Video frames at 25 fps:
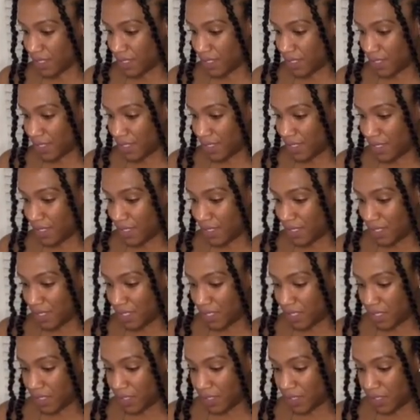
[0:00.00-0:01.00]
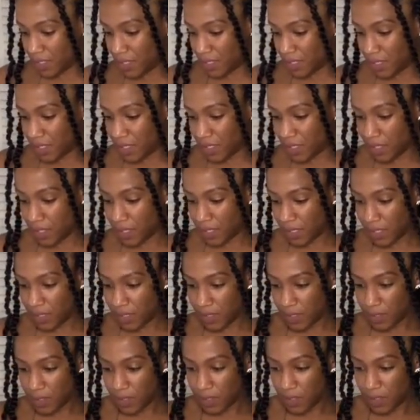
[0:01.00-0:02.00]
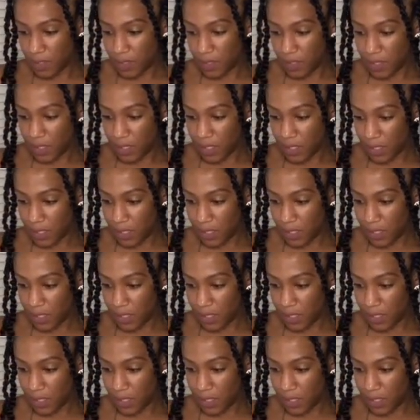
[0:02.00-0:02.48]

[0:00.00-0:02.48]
Nobody speaks.